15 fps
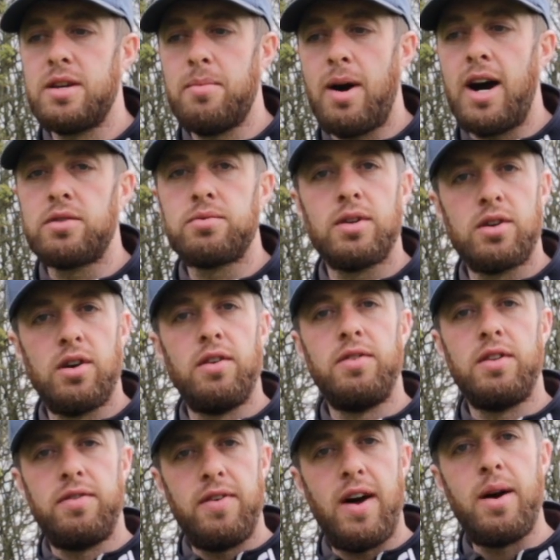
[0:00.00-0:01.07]
You might as well go
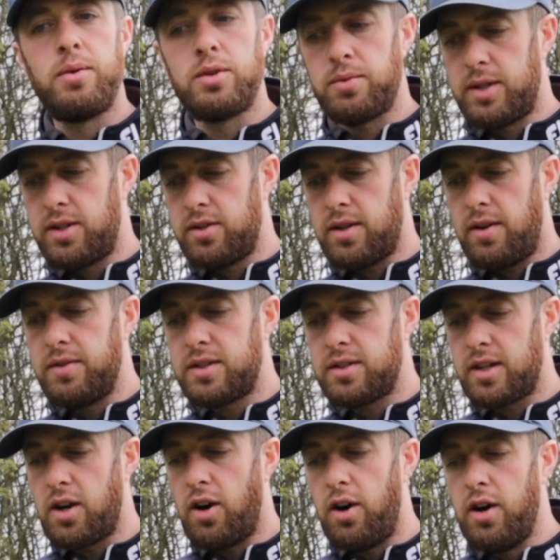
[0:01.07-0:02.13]
for the fairwood, which has
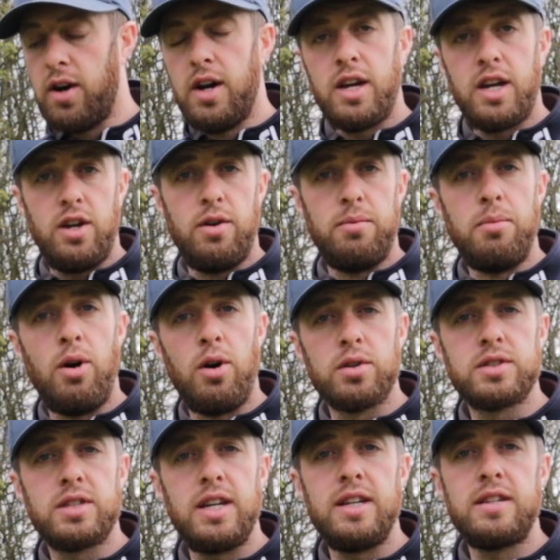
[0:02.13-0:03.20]
obviously got, more
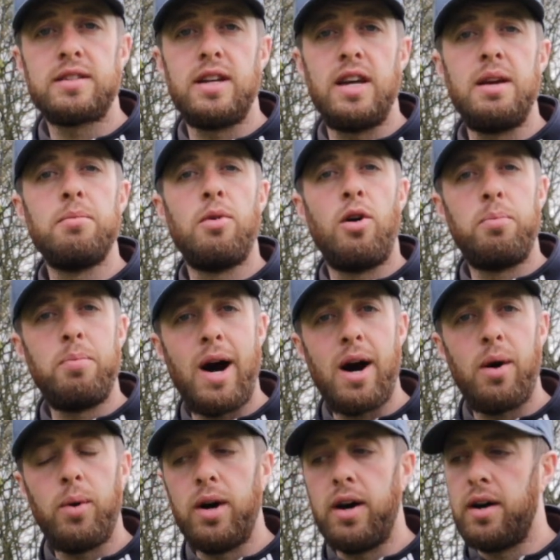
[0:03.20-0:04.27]
CC, more
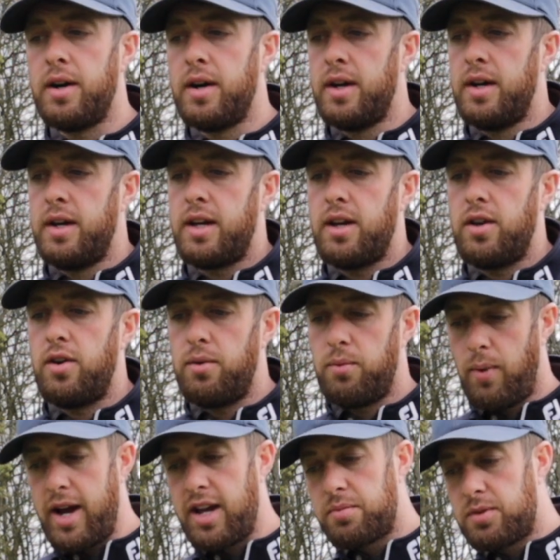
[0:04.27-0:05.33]
power,
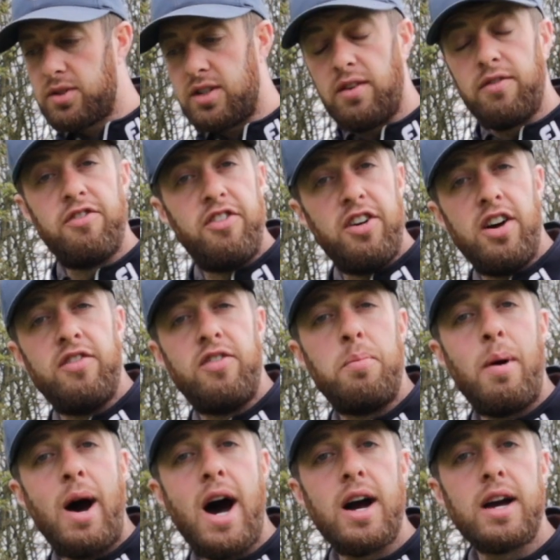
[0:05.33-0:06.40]
weights position further
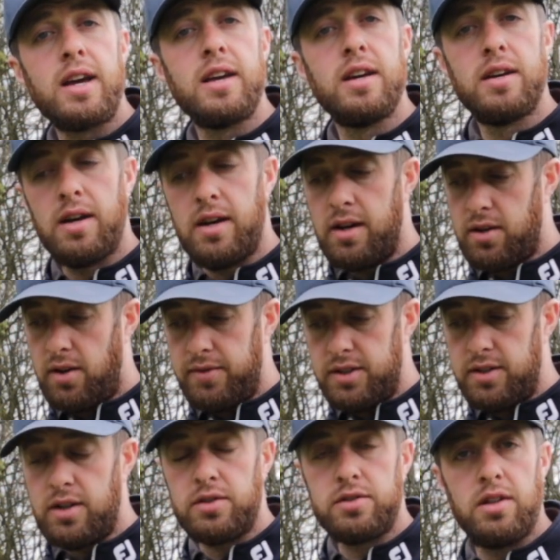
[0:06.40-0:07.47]
back,
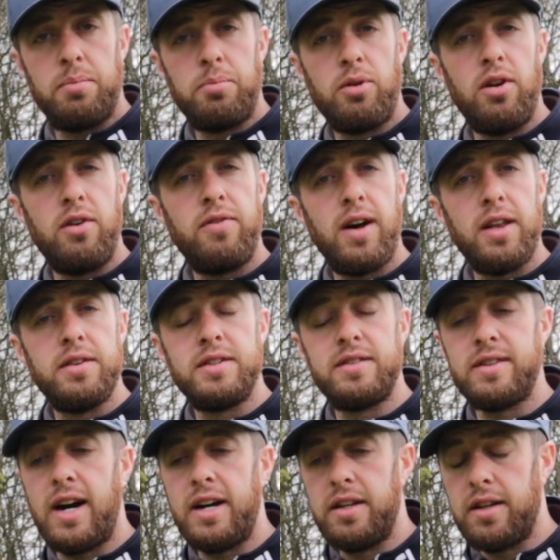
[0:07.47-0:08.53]
obviously because of the profile and the
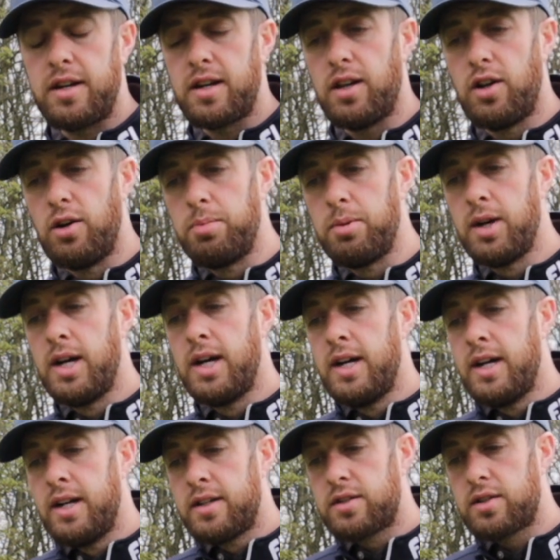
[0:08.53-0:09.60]
design of the club.
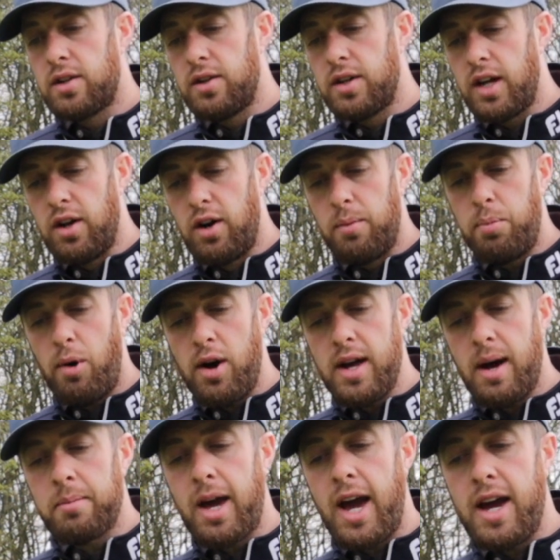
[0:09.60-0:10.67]
So,
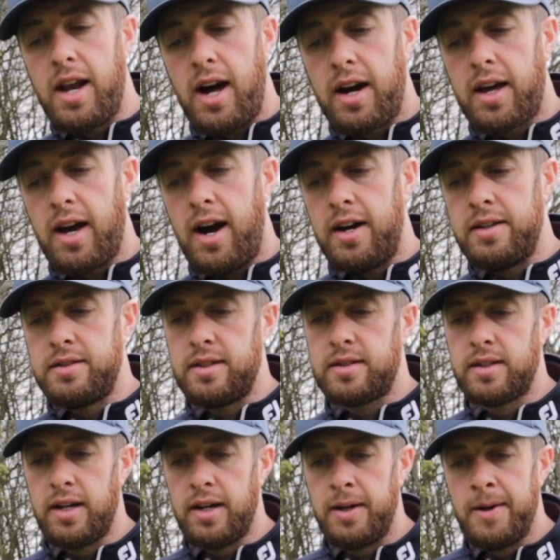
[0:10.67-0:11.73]
point I'm getting at, guys,
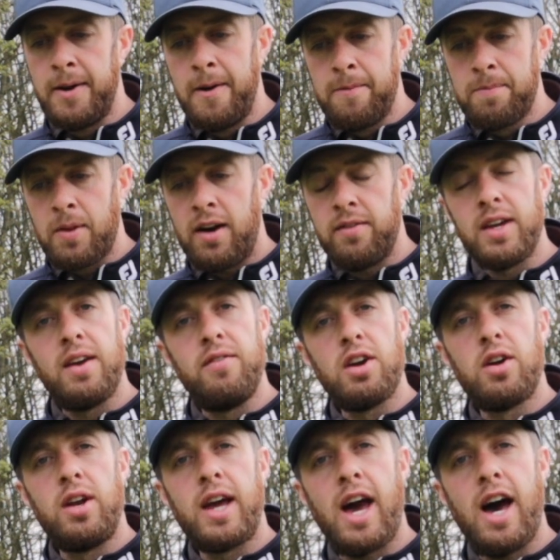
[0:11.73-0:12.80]
is that I think if you're
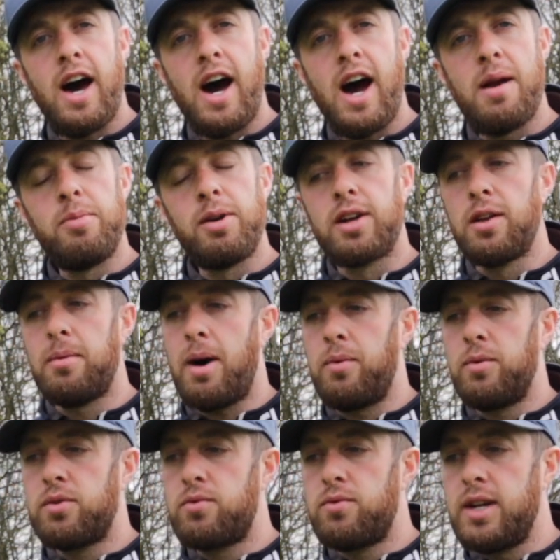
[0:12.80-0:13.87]
going to get a hybrid club, I
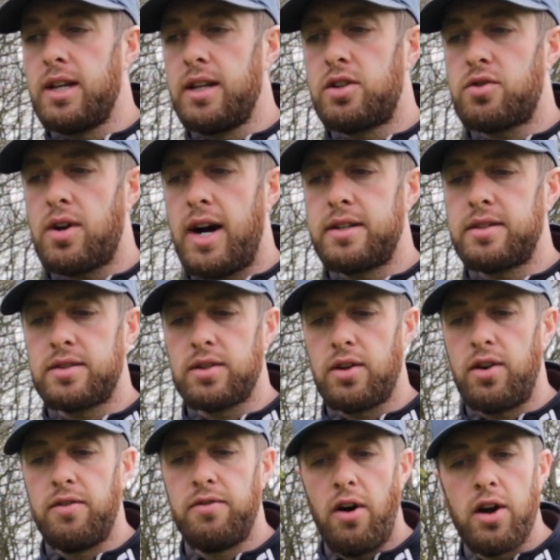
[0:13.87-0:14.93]
would really try to
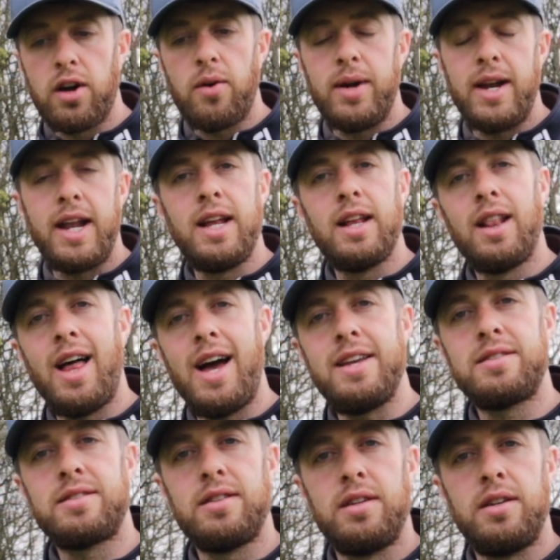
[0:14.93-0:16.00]
sort of avoid going any
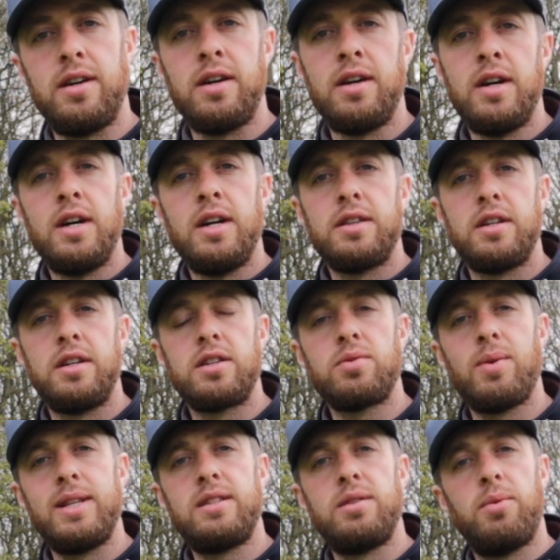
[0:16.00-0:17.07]
less than a
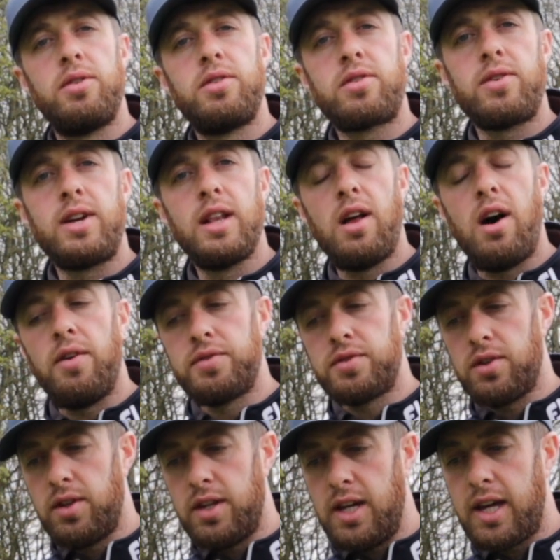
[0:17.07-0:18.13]
21 degree loft,
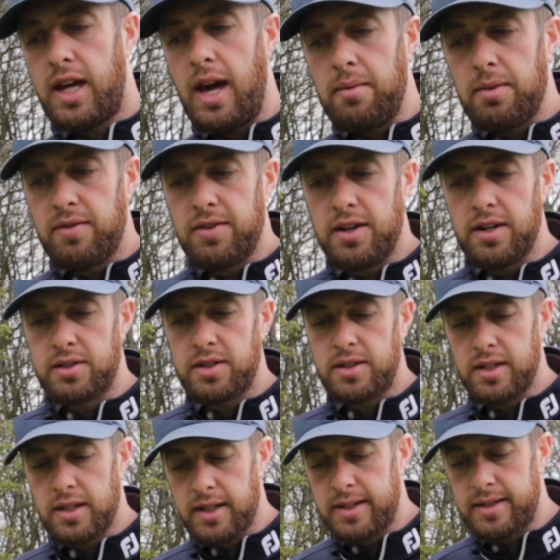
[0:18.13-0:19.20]
so that you keep the
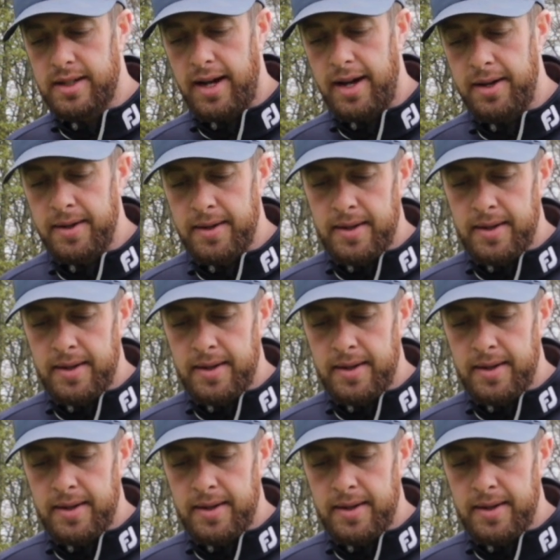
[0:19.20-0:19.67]
versatility.